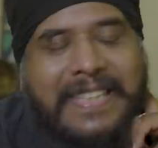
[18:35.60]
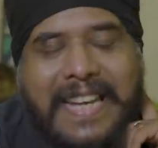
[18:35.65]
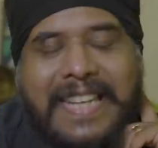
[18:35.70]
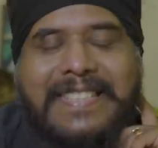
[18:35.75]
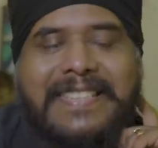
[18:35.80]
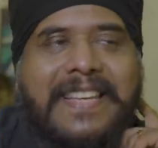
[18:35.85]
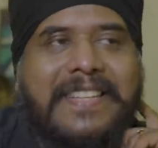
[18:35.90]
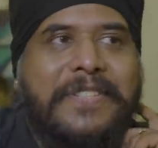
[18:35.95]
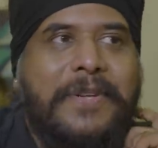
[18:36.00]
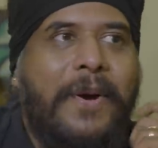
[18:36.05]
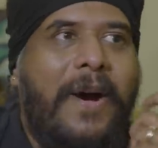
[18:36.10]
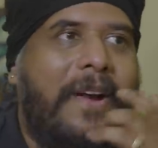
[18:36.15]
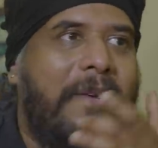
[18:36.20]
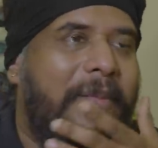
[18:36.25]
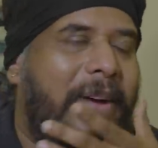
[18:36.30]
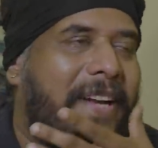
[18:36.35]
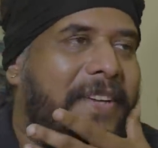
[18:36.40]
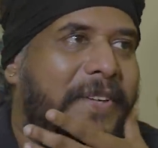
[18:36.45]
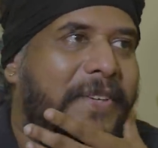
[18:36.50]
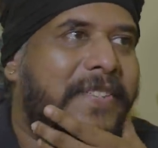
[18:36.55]
Yes, you are,
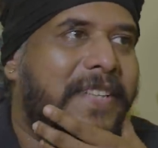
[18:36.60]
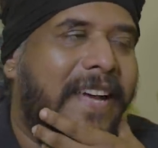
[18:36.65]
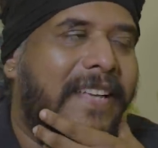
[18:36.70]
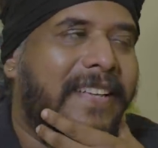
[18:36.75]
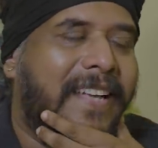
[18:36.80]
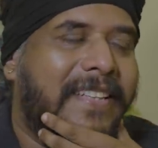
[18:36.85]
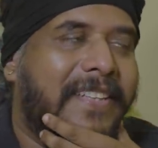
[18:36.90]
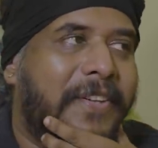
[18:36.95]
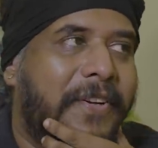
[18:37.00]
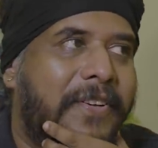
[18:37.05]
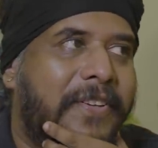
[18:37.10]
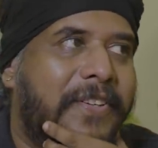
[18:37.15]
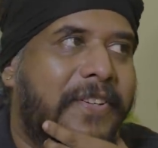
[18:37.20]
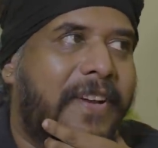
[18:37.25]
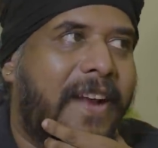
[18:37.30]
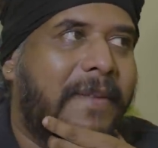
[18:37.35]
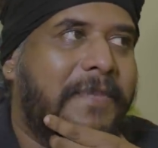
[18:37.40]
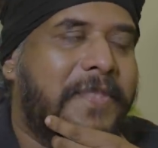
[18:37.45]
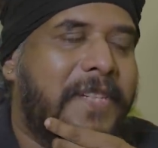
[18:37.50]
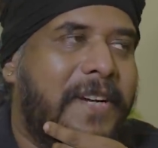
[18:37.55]
man. I think you're
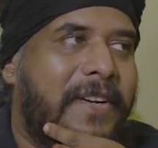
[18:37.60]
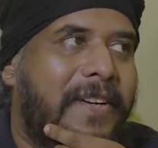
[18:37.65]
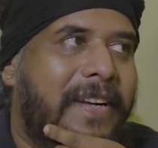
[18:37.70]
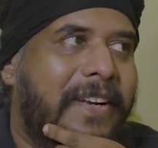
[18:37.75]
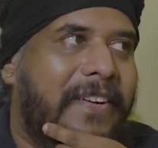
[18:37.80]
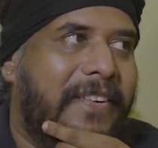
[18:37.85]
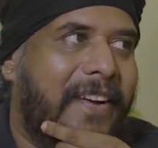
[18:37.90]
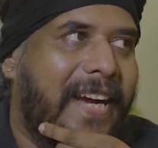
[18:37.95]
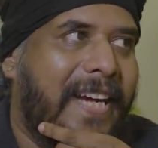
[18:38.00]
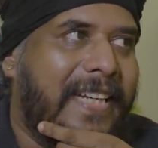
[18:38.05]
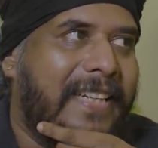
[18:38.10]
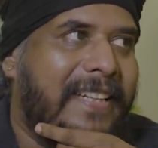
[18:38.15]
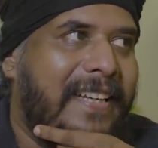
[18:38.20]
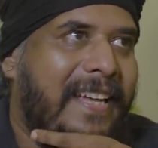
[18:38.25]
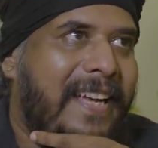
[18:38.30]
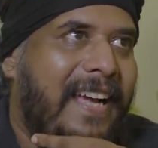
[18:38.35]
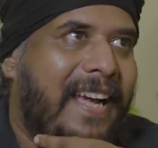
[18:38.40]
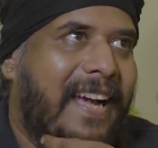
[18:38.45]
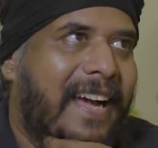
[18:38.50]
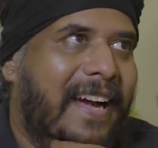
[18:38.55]
absolutely right.
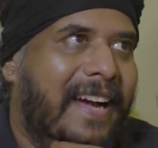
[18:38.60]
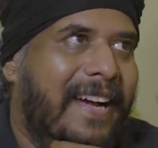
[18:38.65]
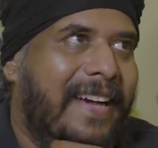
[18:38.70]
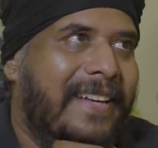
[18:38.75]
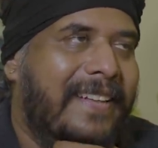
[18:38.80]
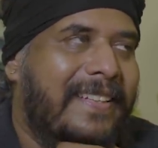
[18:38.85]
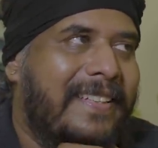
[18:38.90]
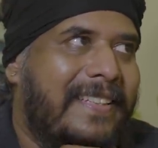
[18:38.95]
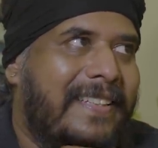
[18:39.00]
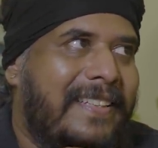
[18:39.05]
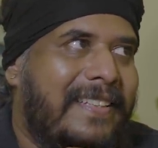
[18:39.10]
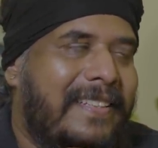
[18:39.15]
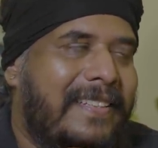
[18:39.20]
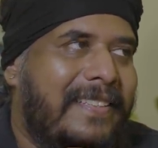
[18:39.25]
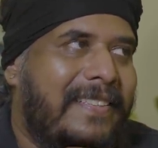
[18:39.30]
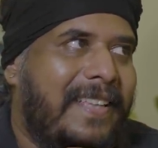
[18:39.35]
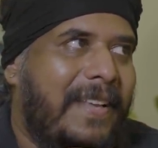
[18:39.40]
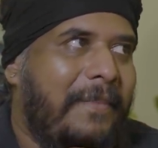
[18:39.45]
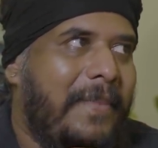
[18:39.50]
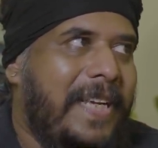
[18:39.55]

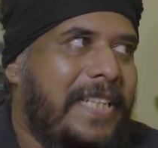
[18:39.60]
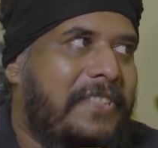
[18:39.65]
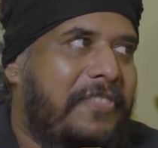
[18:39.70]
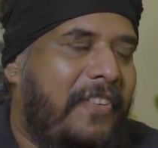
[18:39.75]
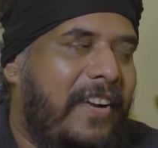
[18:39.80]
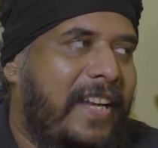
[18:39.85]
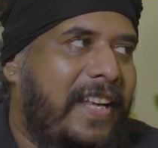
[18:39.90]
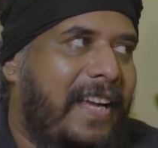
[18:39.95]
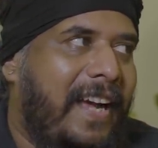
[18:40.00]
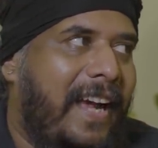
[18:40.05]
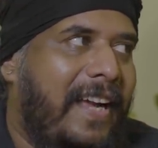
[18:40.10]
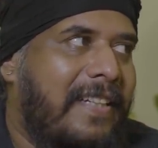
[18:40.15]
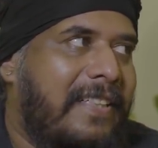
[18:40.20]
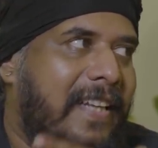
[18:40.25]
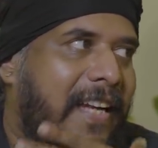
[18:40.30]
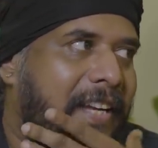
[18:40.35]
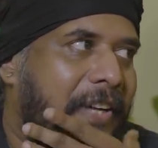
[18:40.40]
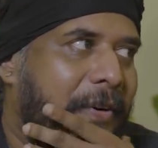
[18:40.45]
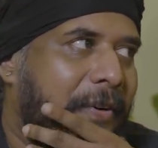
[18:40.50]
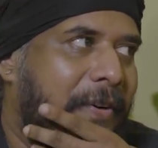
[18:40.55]
Tanmay, it's funny. I'll
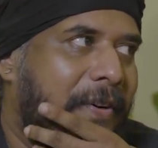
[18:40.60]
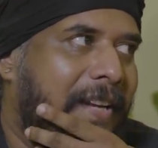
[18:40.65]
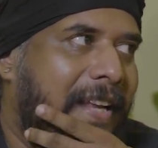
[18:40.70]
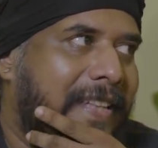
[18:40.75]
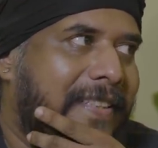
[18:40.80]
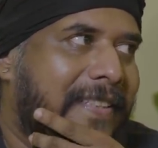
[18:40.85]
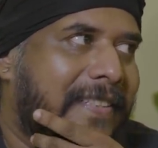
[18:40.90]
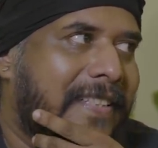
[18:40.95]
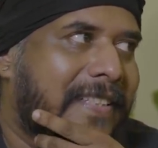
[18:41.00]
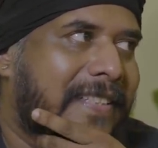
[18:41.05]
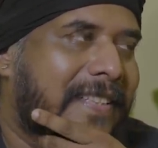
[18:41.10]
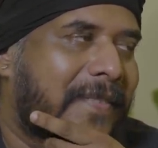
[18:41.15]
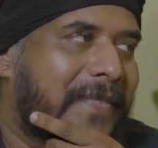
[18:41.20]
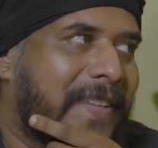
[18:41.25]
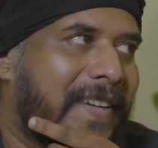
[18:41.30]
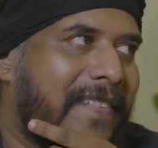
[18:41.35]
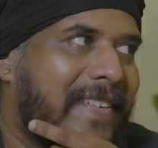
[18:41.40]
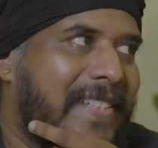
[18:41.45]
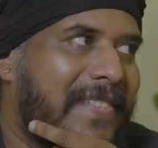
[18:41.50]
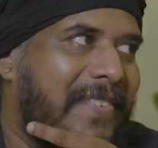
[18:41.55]
tell you, like, this is
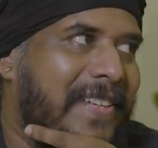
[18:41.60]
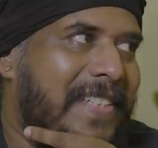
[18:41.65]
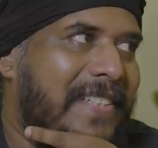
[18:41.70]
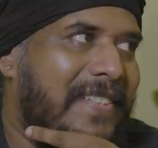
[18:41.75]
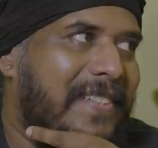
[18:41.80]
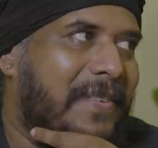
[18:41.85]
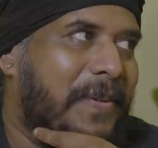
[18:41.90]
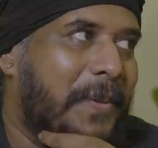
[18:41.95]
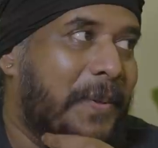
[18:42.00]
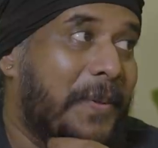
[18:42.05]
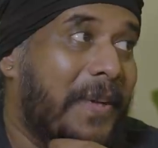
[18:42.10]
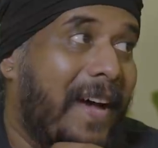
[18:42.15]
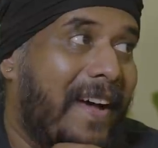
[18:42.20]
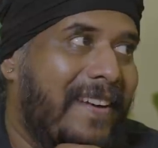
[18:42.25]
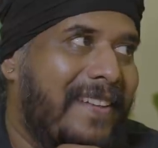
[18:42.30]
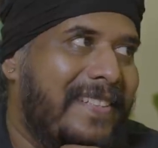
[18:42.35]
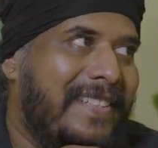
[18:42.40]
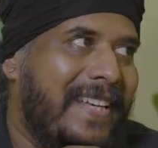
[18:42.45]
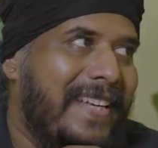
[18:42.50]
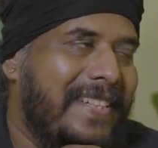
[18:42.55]
something which
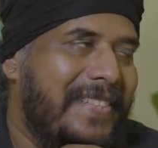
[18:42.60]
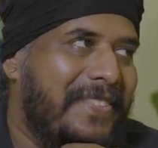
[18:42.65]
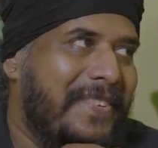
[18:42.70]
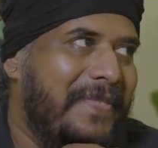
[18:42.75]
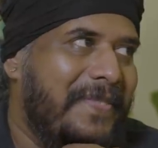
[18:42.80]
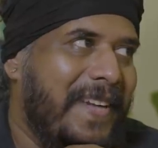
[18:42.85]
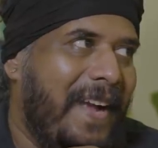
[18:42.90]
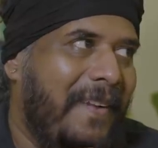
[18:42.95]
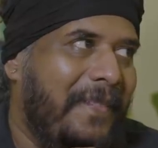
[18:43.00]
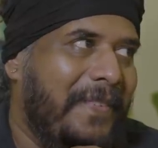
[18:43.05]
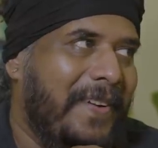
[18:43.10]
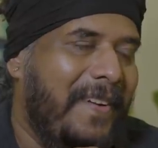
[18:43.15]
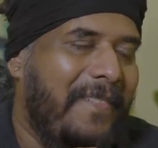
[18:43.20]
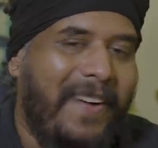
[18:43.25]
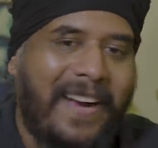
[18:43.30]
Kunal says from time to time.